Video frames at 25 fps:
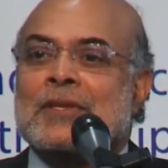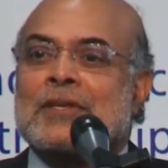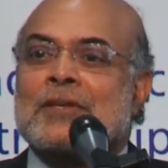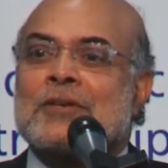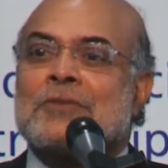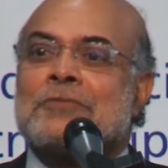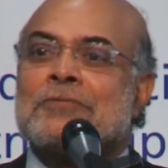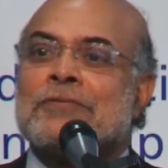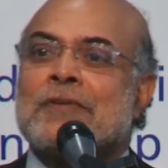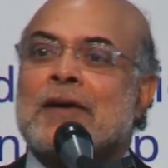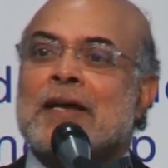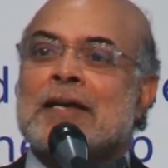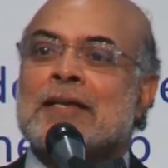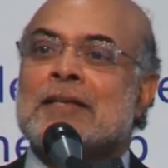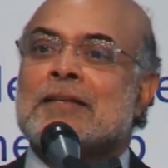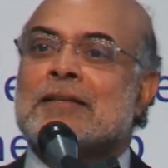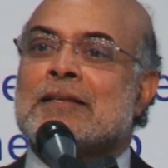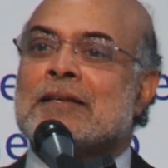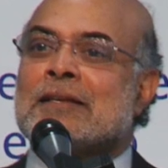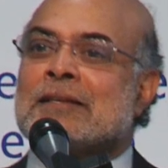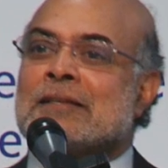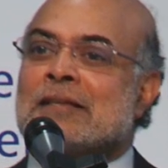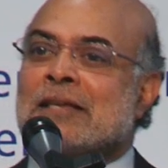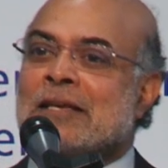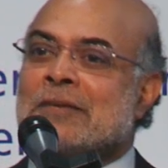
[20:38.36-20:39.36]
you find
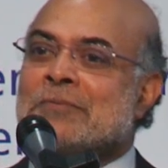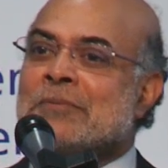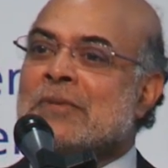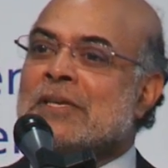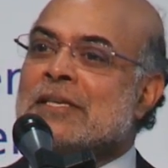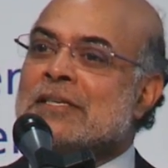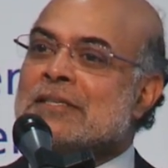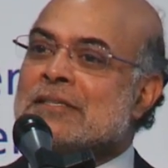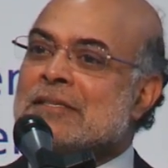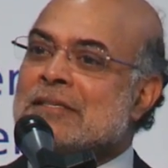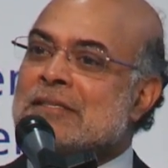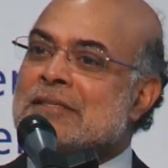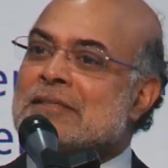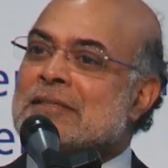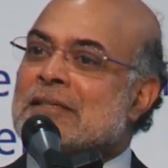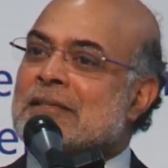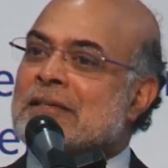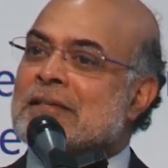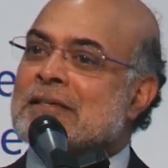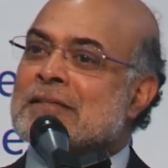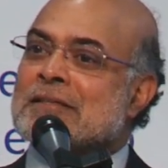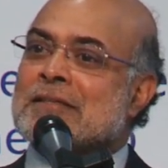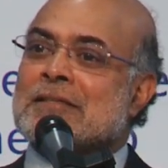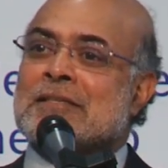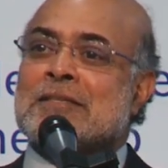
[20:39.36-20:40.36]
that the MDGs are
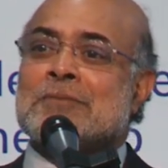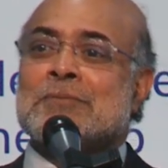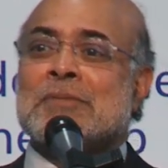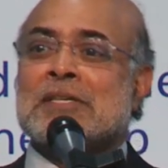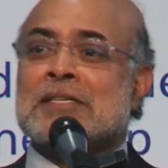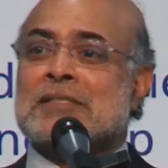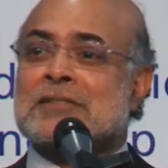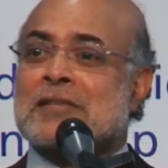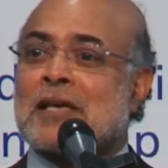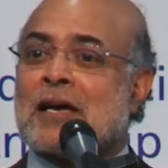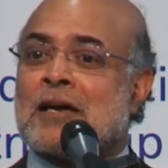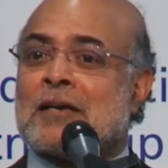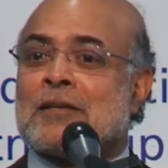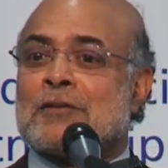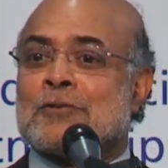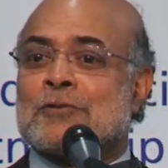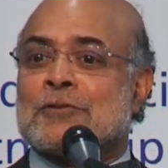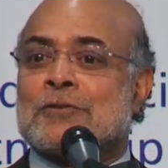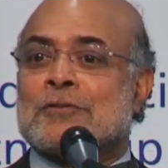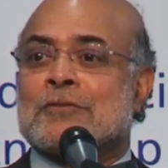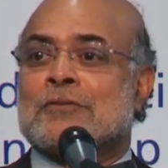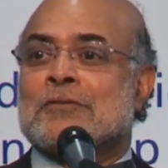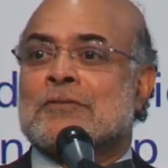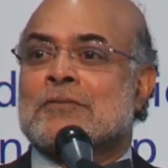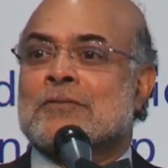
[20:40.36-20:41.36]
extremely
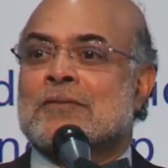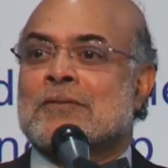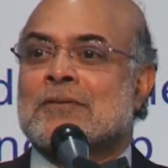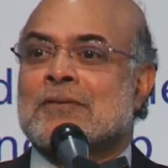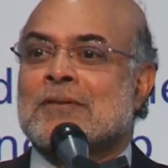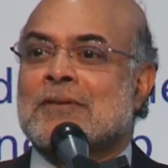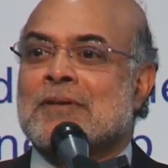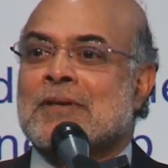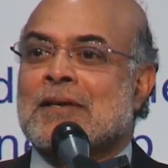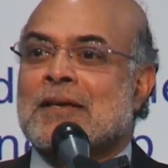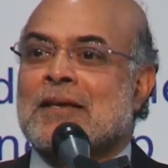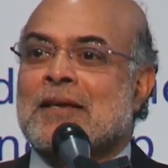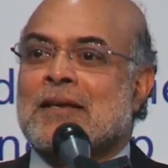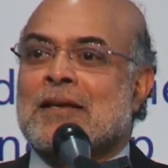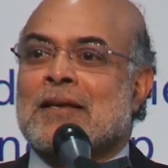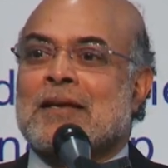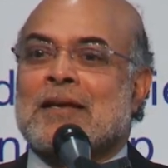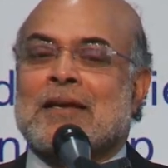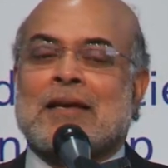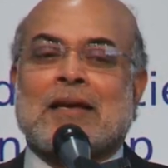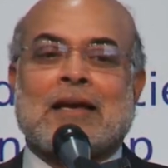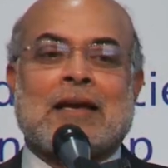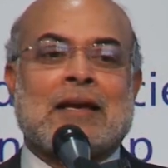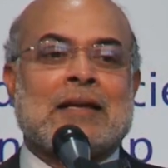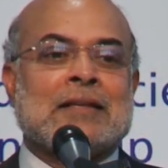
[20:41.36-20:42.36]
siloed.
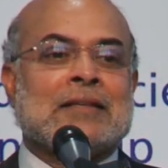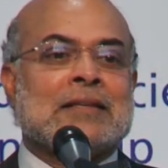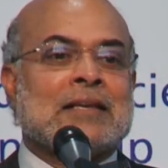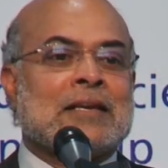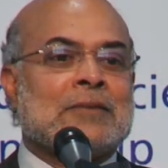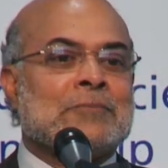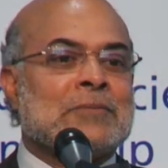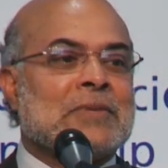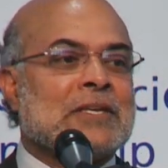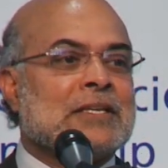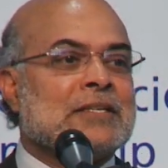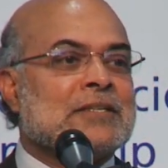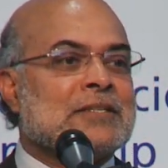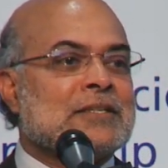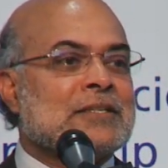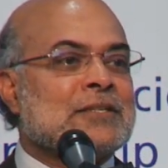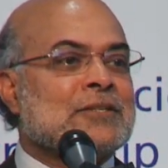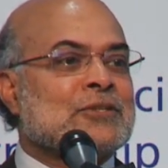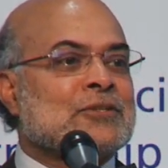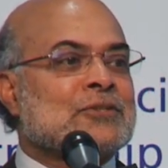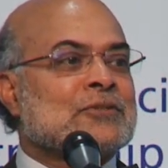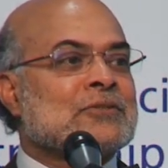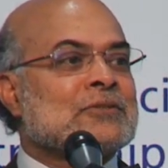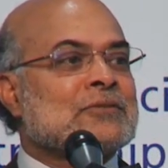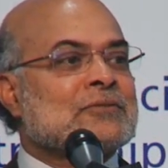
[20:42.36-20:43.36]
And the
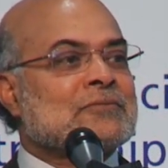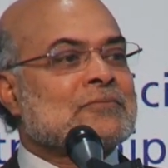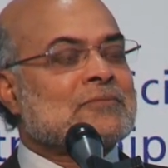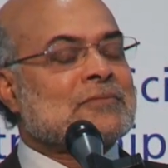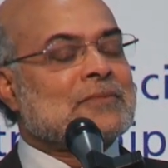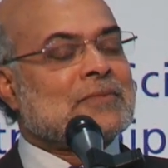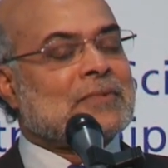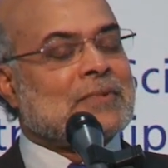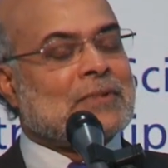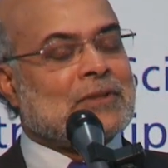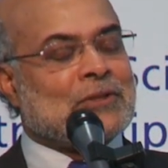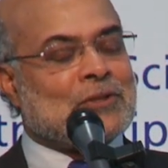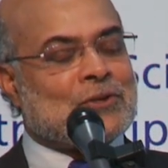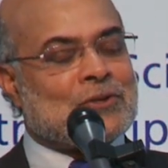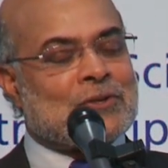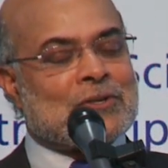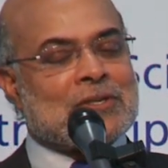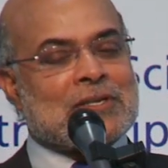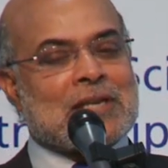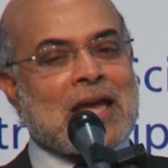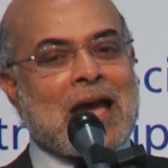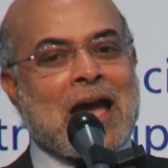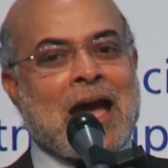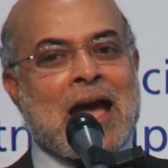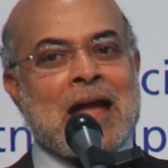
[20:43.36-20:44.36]
MDGs
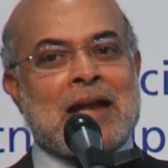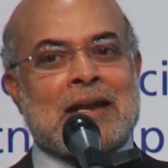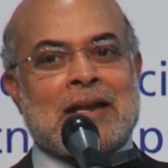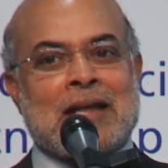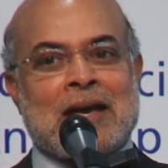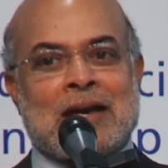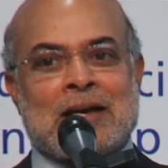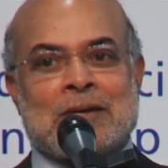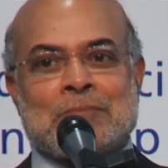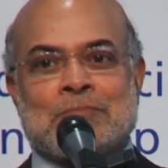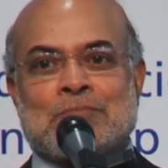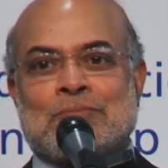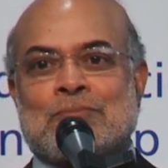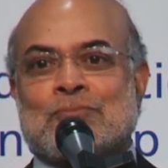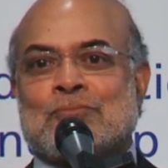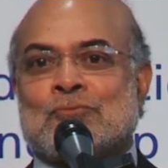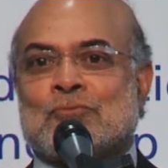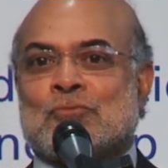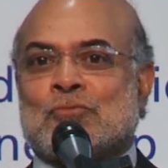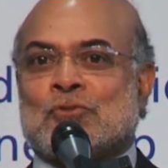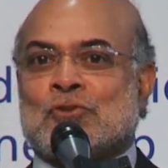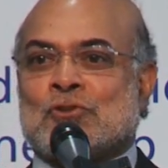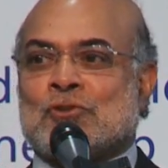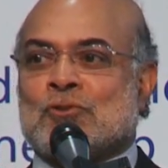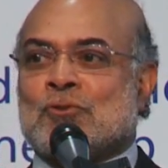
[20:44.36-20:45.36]
don't add up
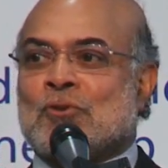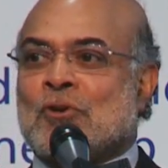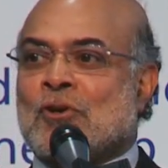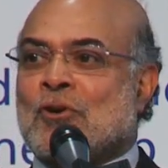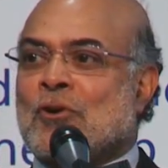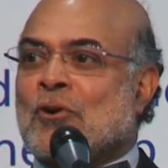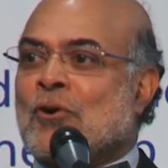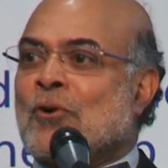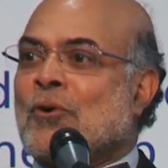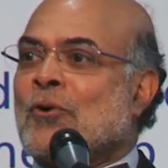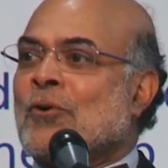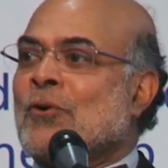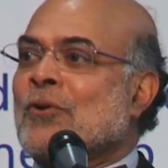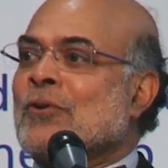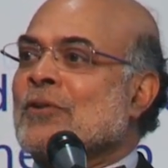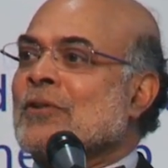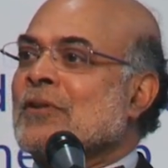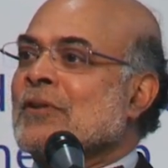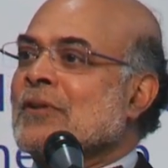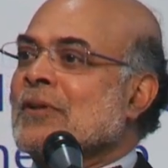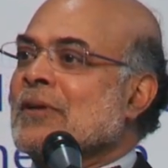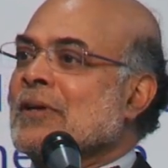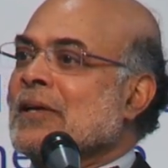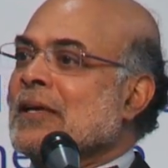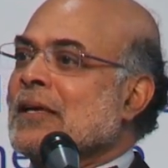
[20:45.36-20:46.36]
to a
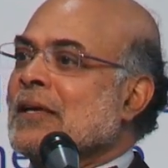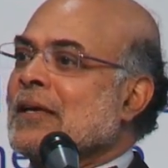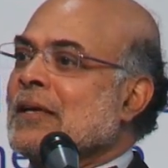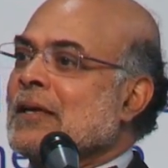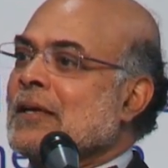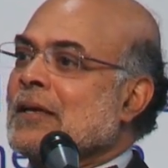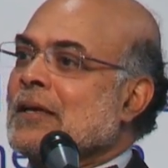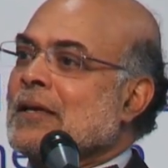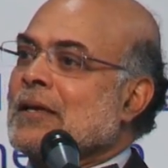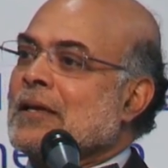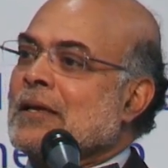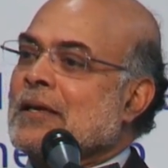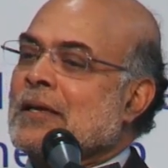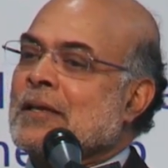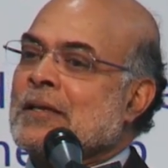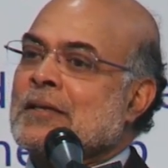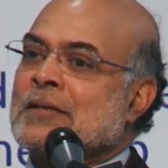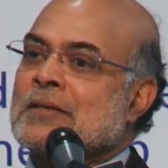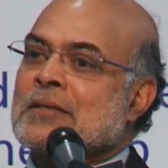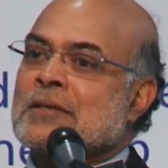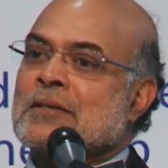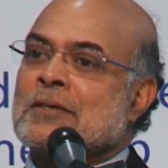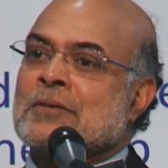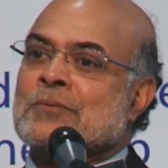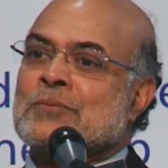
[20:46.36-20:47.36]
whole in
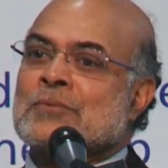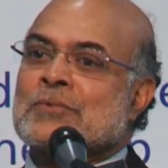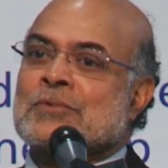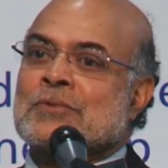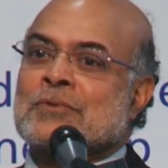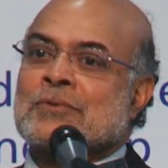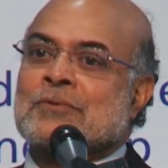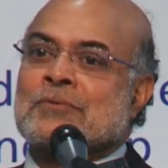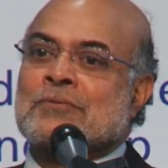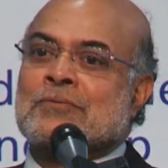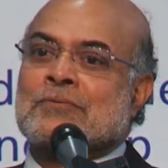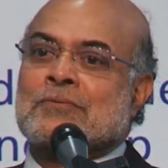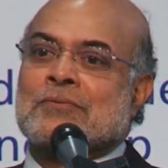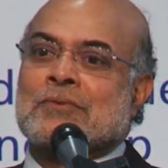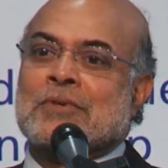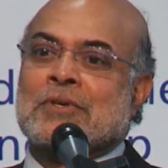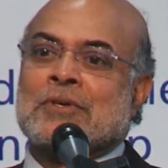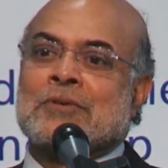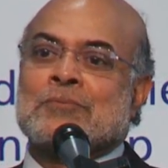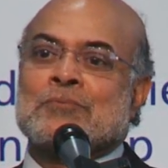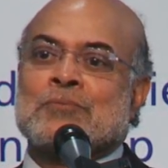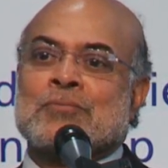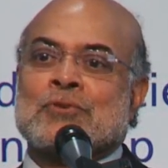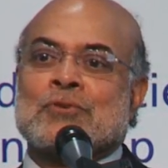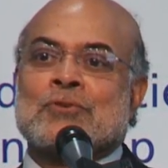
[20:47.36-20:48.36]
terms of
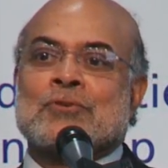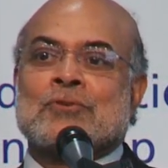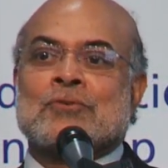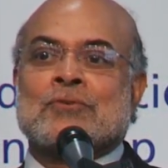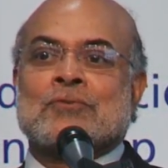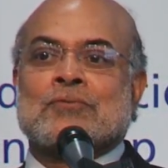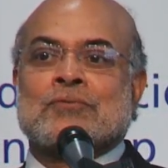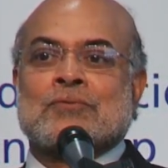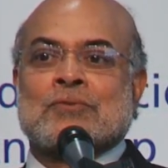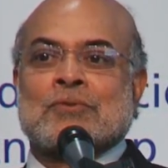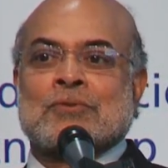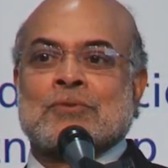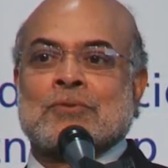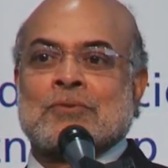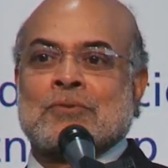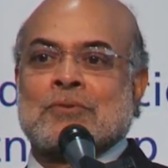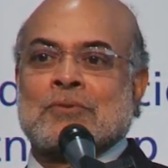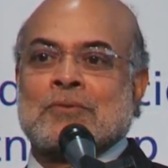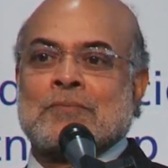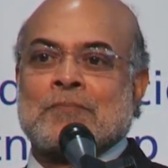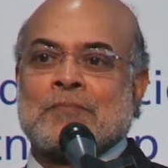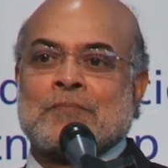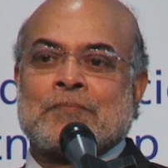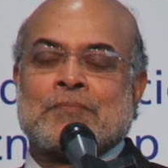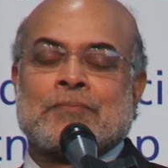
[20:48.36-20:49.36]
improved
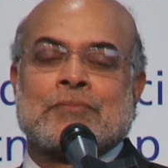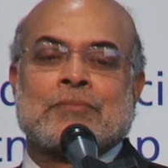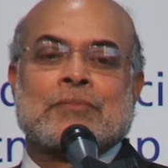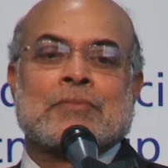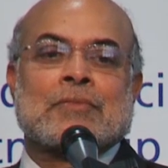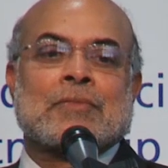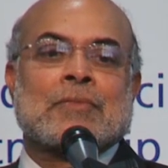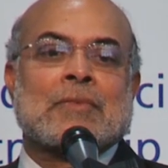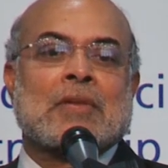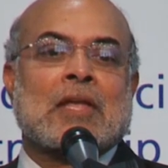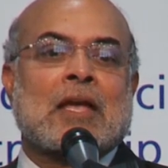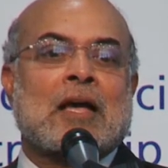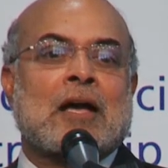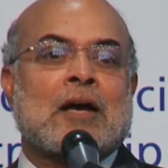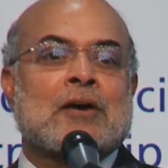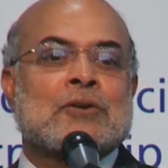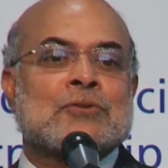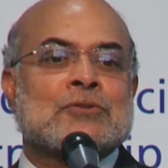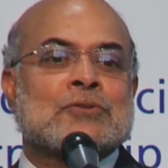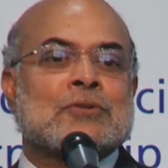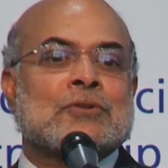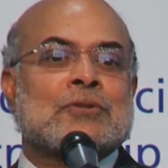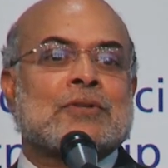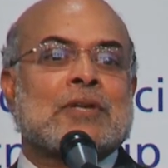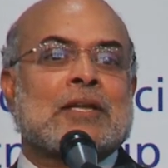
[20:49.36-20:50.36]

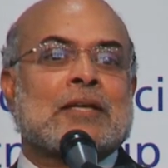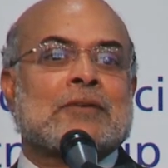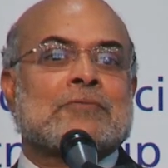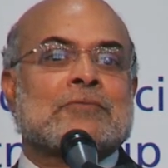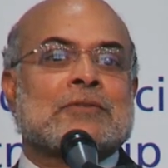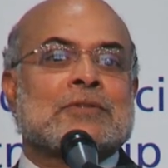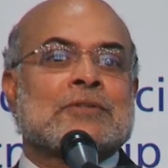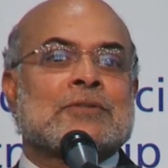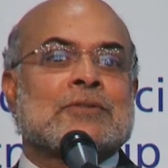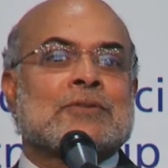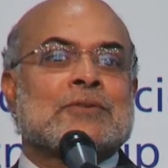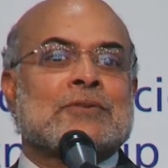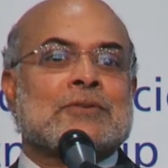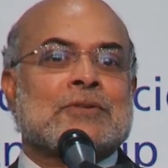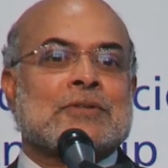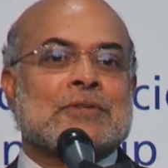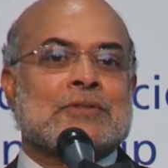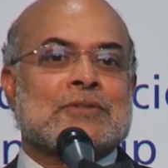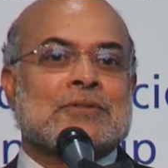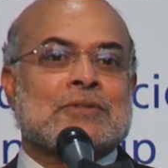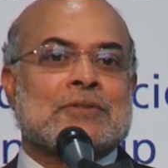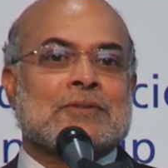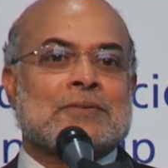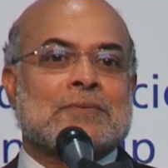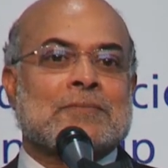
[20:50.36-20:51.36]
household level
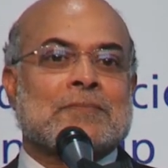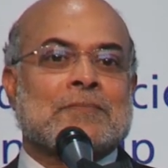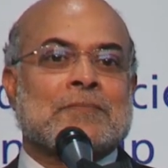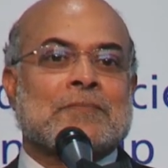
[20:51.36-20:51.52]
nutrition.